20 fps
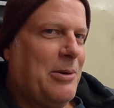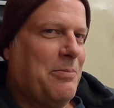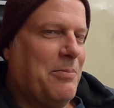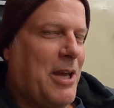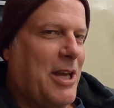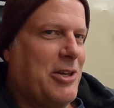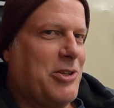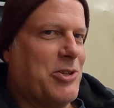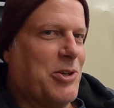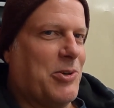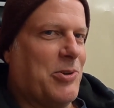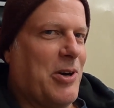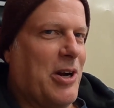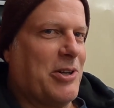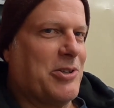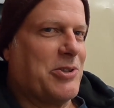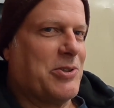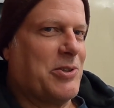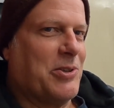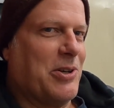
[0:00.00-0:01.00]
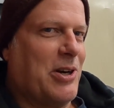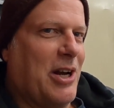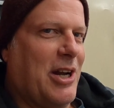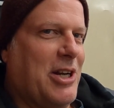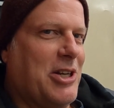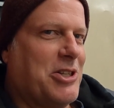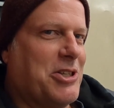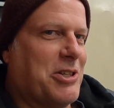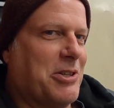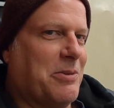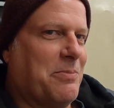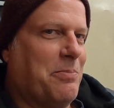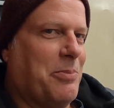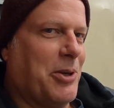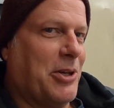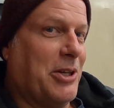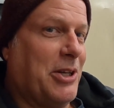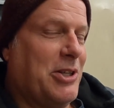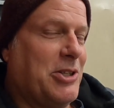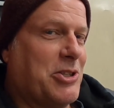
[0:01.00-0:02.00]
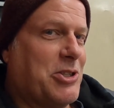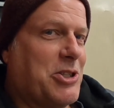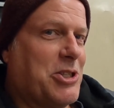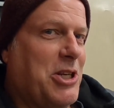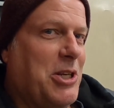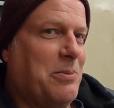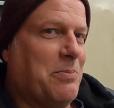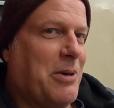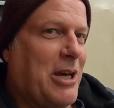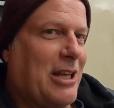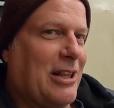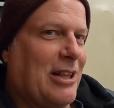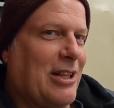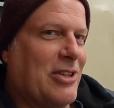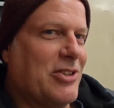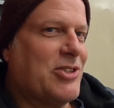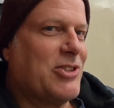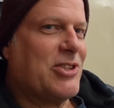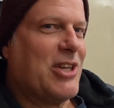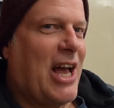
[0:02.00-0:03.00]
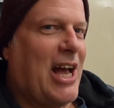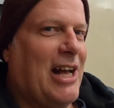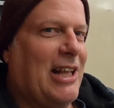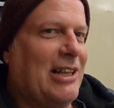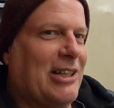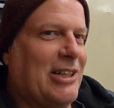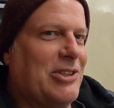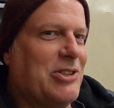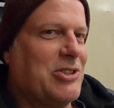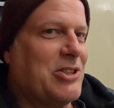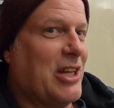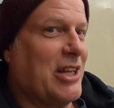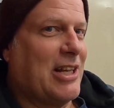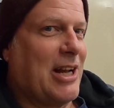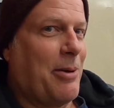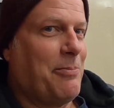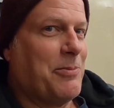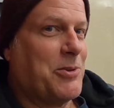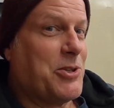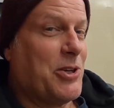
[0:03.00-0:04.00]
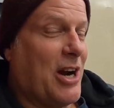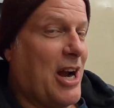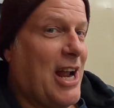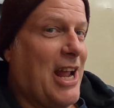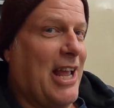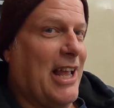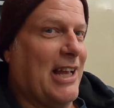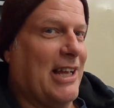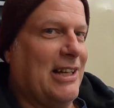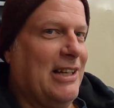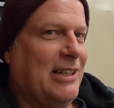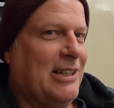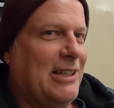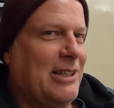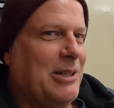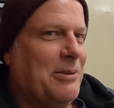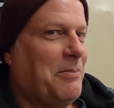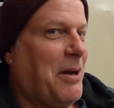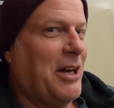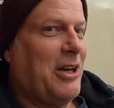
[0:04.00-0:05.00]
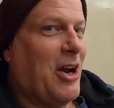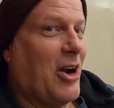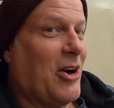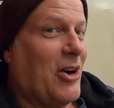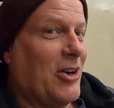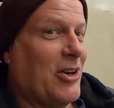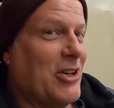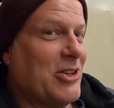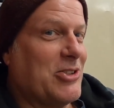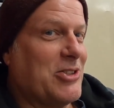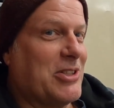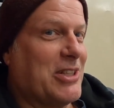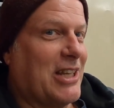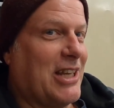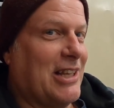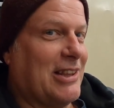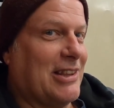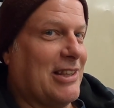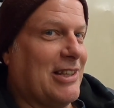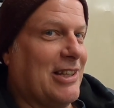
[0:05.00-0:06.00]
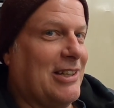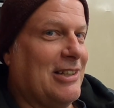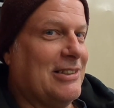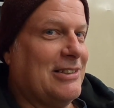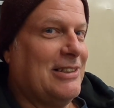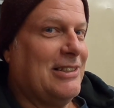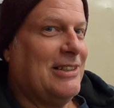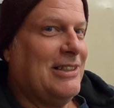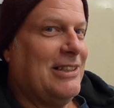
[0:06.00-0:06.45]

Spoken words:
major restoration, but its sheet metal is solids, and I'm trying my darndest to get the